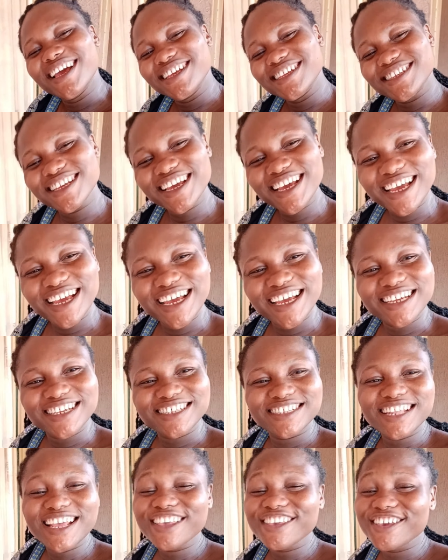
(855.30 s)
So
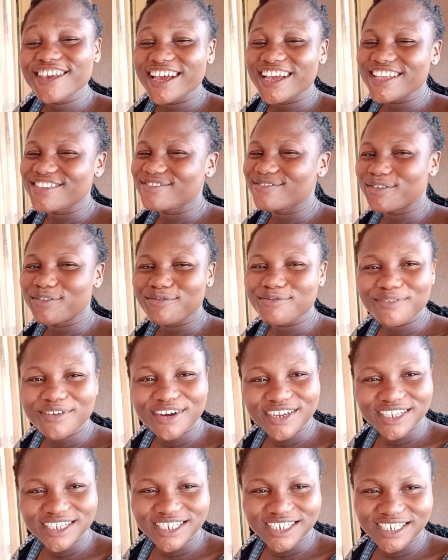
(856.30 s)
guys, thank you guys for
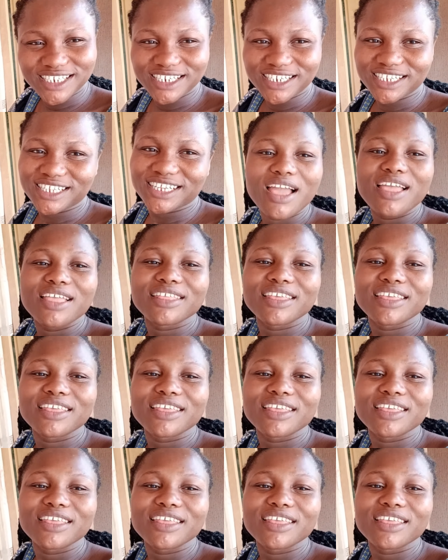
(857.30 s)
watching.